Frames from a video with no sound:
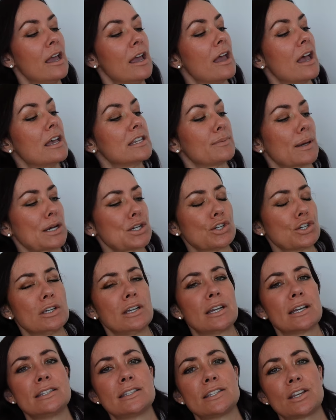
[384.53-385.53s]

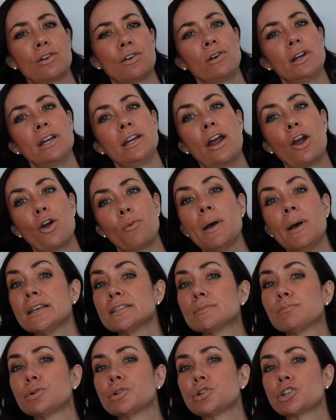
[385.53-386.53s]
especially considering an
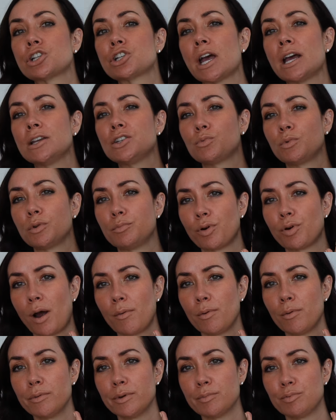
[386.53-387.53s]
Hermes Pochette would
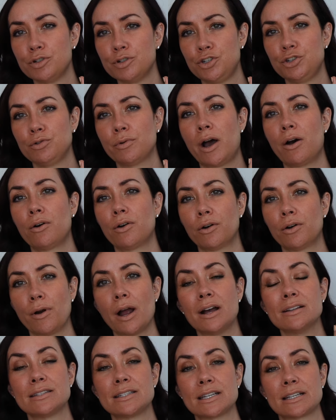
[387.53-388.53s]
probably put you out
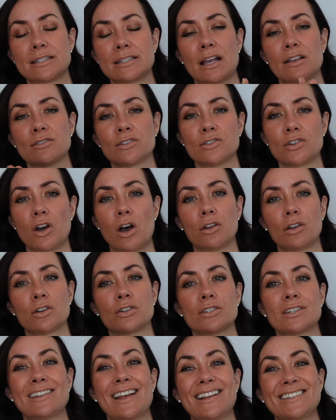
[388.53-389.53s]
around
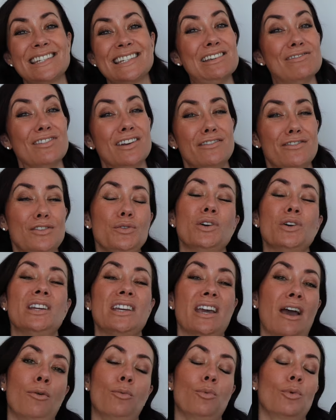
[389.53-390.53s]
$6,000, and that's even if you could
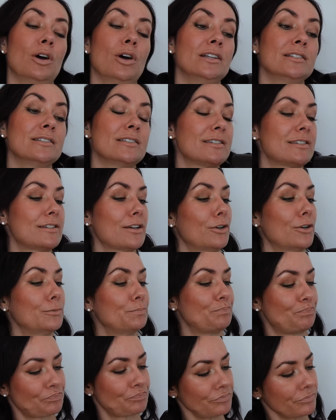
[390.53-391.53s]
get one.
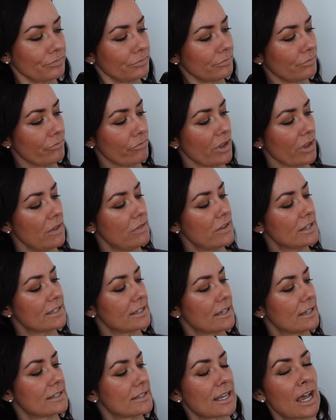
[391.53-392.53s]
So this
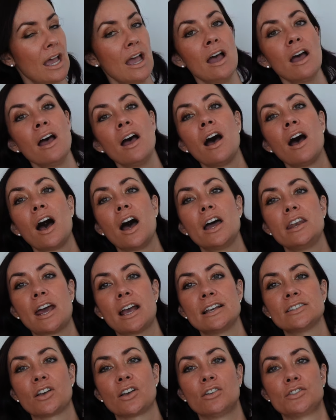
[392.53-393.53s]
is a
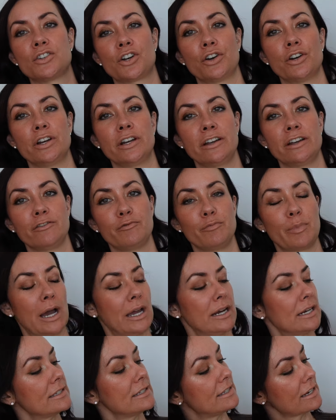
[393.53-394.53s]
nice alternative,
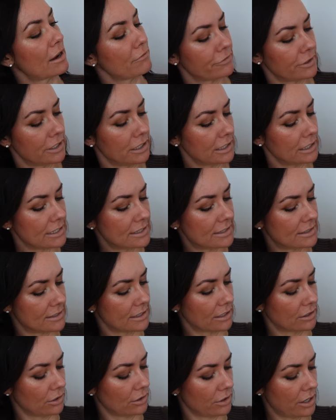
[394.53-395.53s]
but definitely
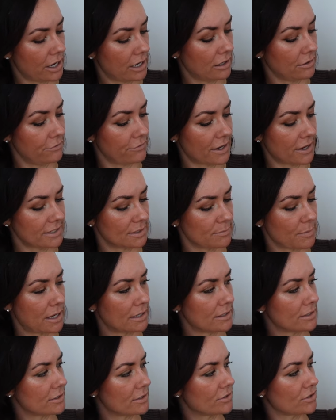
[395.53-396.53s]
still an
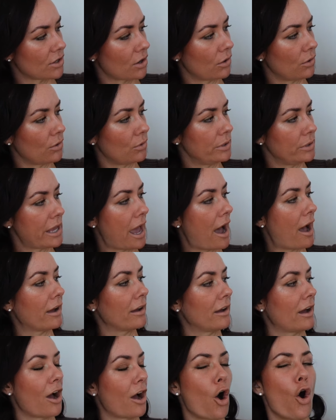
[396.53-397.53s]
investment. So yeah,
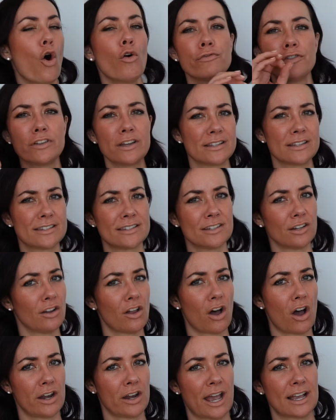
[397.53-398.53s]
hopefully it's still
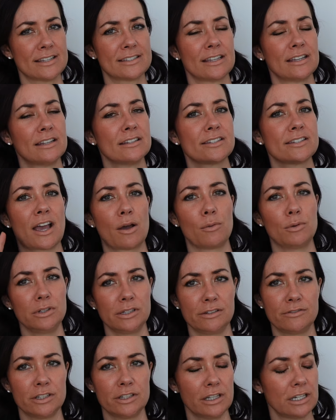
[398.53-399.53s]
on Essence. I will
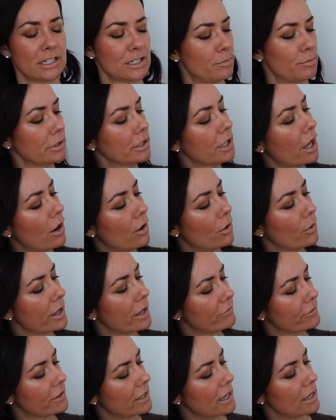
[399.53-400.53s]
leave it linked below
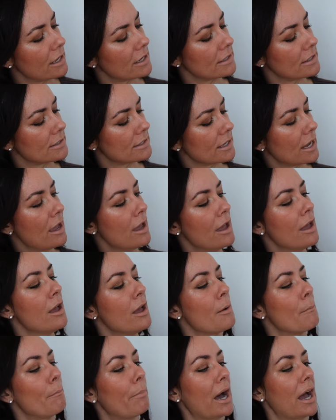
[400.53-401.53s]
if it is,
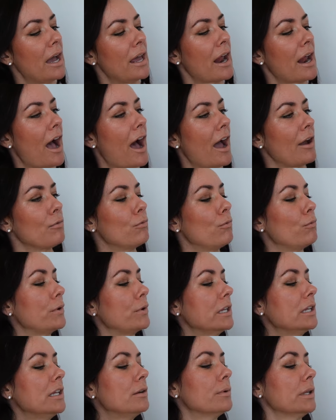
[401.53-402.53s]
but I
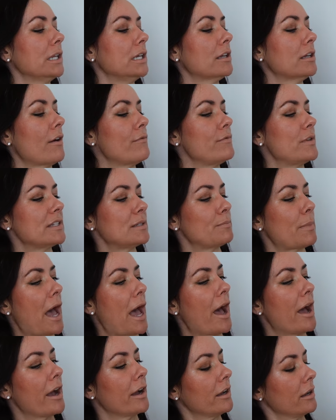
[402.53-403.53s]
really, really love this
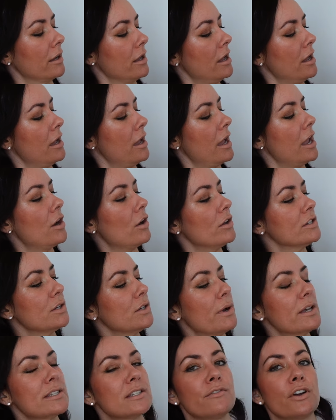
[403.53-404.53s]
bag. It also
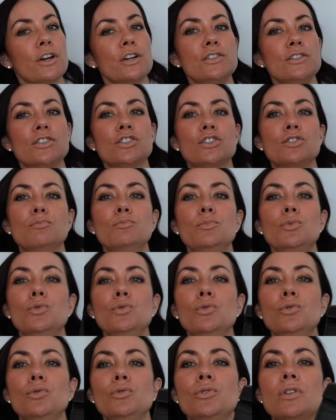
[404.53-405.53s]
has a very
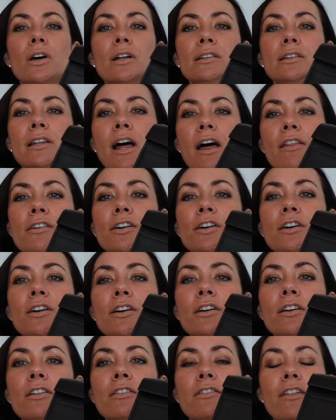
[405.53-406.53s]
smooth
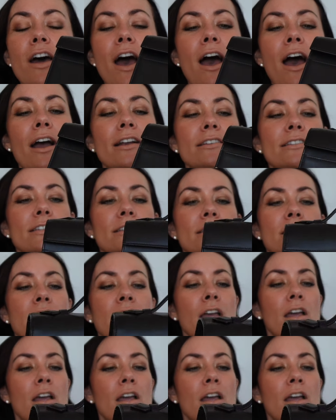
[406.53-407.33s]
leather that